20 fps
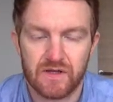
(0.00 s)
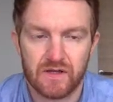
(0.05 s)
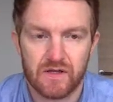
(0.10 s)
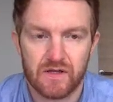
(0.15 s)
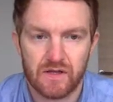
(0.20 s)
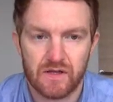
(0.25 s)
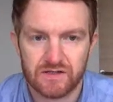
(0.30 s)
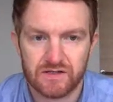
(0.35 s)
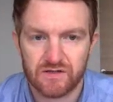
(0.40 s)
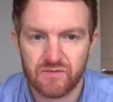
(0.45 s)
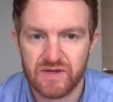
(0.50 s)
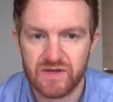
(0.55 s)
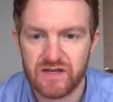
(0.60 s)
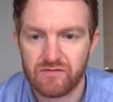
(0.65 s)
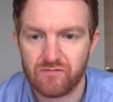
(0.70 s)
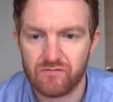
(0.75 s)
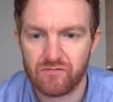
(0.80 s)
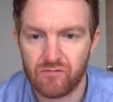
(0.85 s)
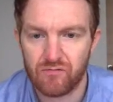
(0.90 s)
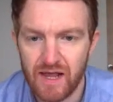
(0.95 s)
So we
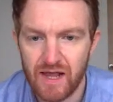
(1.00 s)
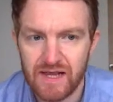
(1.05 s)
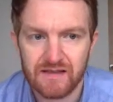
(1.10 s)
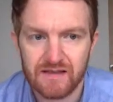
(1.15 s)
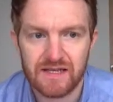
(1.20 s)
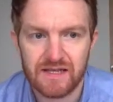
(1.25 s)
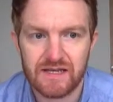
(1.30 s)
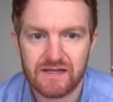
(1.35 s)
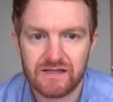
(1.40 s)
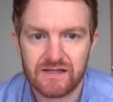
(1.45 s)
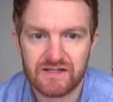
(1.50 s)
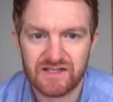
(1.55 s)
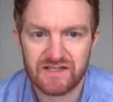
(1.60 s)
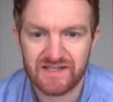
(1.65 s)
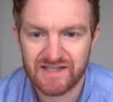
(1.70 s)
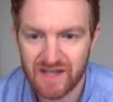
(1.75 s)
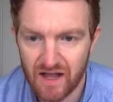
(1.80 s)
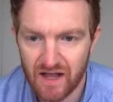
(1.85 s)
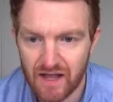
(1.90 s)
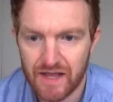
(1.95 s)
can write the
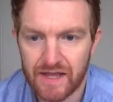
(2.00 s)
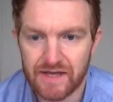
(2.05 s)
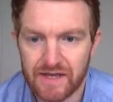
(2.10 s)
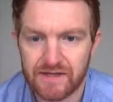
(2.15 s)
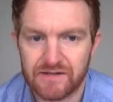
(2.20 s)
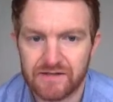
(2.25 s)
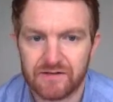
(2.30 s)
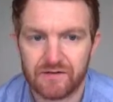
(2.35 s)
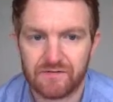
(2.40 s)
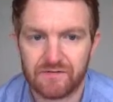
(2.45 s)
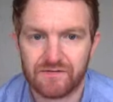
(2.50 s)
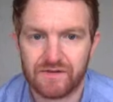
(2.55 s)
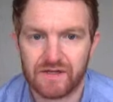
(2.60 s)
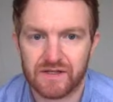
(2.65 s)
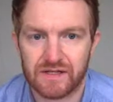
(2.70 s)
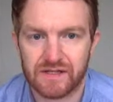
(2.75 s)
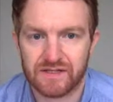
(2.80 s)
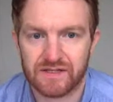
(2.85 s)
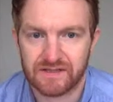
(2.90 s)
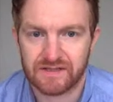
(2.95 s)
size of
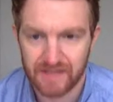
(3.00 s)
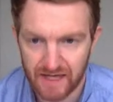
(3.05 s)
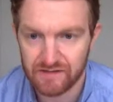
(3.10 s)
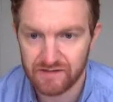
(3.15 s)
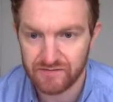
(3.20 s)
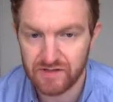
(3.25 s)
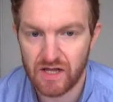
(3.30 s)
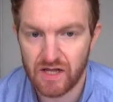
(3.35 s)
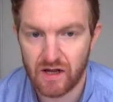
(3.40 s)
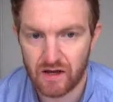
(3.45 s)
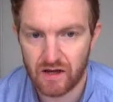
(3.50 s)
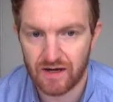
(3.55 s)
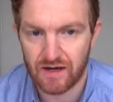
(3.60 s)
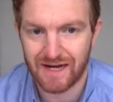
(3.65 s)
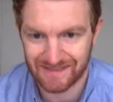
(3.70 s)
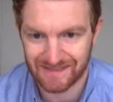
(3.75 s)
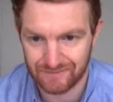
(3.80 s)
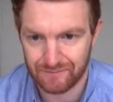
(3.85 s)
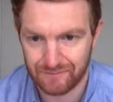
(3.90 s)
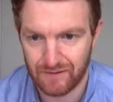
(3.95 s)
the sector and the arc
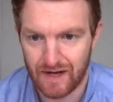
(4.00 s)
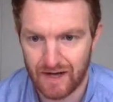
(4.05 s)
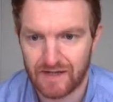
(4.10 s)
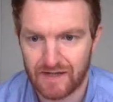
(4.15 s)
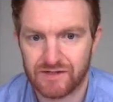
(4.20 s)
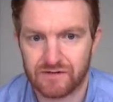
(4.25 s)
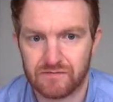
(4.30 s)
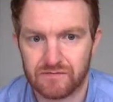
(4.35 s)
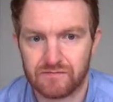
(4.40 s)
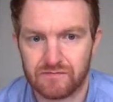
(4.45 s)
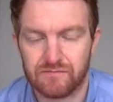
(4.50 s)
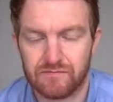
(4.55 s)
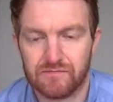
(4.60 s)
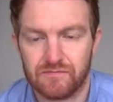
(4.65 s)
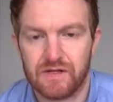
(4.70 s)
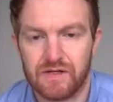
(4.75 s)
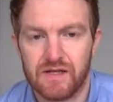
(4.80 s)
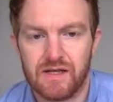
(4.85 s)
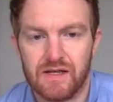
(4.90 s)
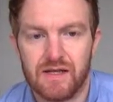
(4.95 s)
as a fraction.
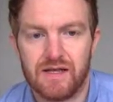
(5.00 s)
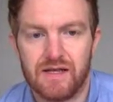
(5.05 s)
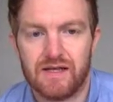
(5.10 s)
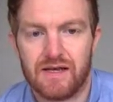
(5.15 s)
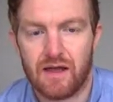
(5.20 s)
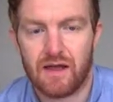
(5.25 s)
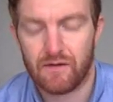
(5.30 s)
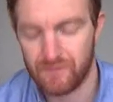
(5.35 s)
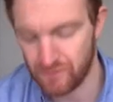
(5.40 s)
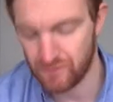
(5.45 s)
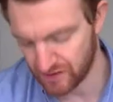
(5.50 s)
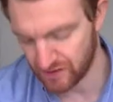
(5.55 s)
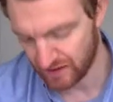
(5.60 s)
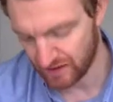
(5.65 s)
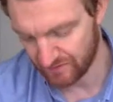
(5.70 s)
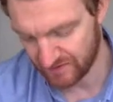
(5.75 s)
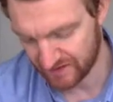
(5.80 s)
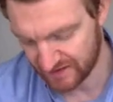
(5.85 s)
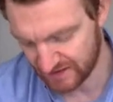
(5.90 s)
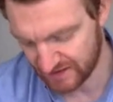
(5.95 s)
Now if you
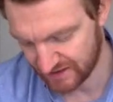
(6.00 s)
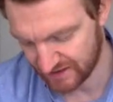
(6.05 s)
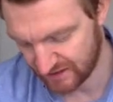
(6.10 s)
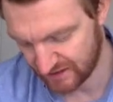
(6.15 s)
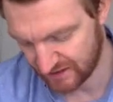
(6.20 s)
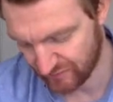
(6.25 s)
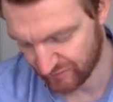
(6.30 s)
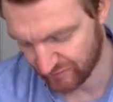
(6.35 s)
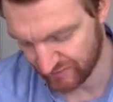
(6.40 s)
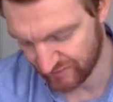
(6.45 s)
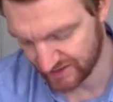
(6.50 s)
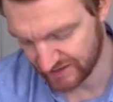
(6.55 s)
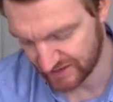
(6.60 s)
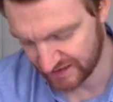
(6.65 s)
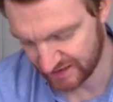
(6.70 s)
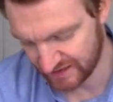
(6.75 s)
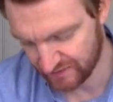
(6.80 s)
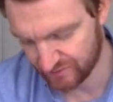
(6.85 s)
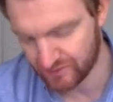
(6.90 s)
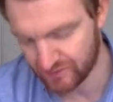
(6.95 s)
type in 60 over
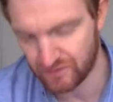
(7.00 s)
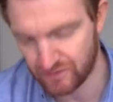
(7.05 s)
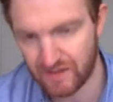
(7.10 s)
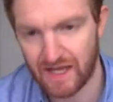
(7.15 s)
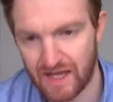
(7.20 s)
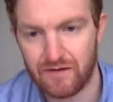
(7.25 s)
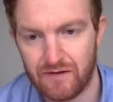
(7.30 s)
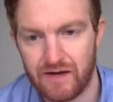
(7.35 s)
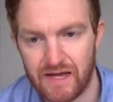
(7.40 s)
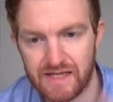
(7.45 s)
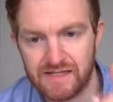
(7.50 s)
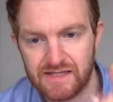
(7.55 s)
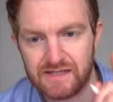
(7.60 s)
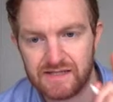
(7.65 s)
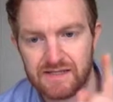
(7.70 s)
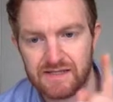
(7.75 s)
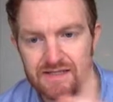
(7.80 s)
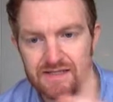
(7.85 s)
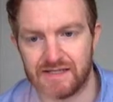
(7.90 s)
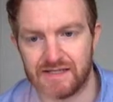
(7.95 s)
360 onto your calculator,
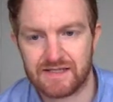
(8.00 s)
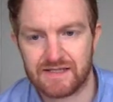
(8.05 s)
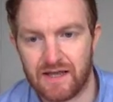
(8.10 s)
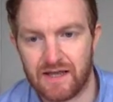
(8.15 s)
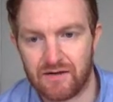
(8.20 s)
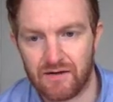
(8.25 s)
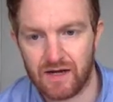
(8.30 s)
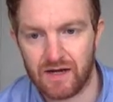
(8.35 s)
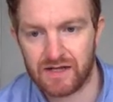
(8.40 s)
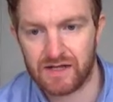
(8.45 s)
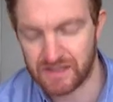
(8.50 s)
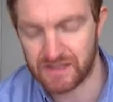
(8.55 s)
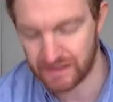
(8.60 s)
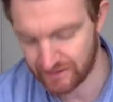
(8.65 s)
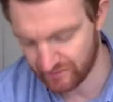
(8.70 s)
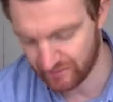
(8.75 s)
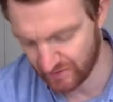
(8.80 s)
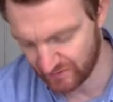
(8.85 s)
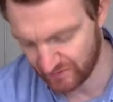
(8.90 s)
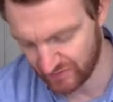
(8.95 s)
this is a calculator unit,
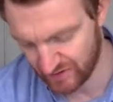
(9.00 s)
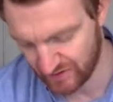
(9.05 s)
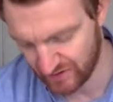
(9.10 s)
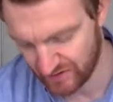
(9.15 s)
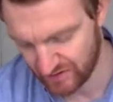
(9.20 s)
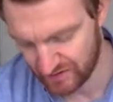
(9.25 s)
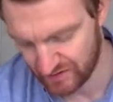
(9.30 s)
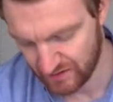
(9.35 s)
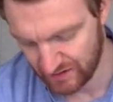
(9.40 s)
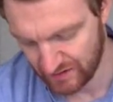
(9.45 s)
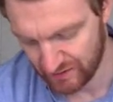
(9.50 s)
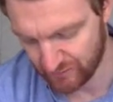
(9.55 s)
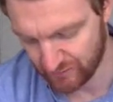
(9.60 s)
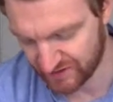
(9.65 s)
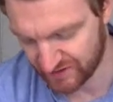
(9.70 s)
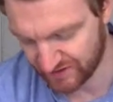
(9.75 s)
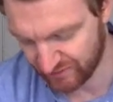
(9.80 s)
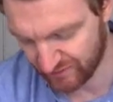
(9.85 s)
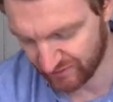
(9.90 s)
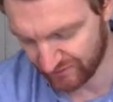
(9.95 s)
remember, it will
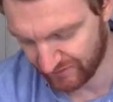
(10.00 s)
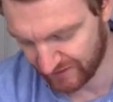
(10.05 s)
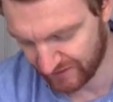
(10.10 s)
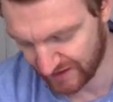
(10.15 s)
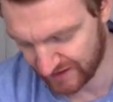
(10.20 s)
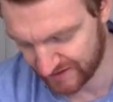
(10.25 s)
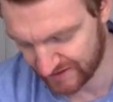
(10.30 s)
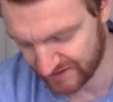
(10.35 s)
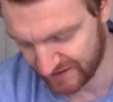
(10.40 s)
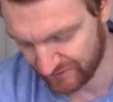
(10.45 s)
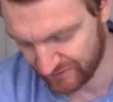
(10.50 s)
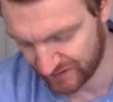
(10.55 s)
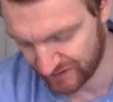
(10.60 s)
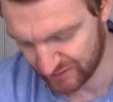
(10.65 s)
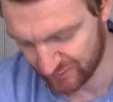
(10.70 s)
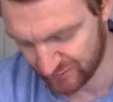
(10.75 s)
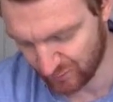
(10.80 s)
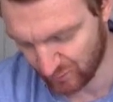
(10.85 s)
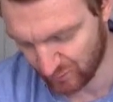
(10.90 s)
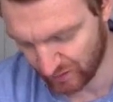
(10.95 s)
simplify it and say, well,
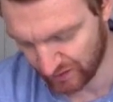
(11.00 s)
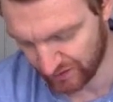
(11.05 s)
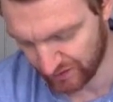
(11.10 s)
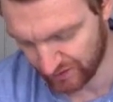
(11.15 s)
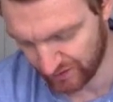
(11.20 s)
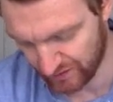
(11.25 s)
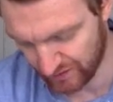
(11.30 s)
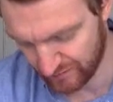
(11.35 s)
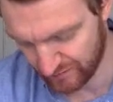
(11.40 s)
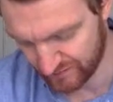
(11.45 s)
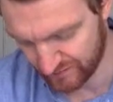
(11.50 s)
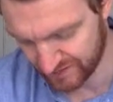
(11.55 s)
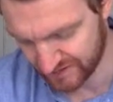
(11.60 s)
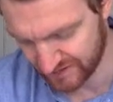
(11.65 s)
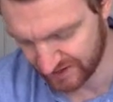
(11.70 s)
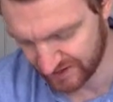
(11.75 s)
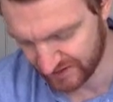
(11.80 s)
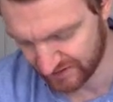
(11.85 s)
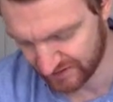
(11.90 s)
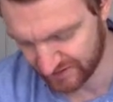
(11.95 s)
it's 1 over
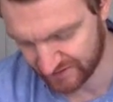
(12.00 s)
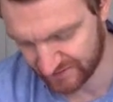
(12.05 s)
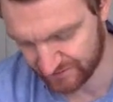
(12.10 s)
6.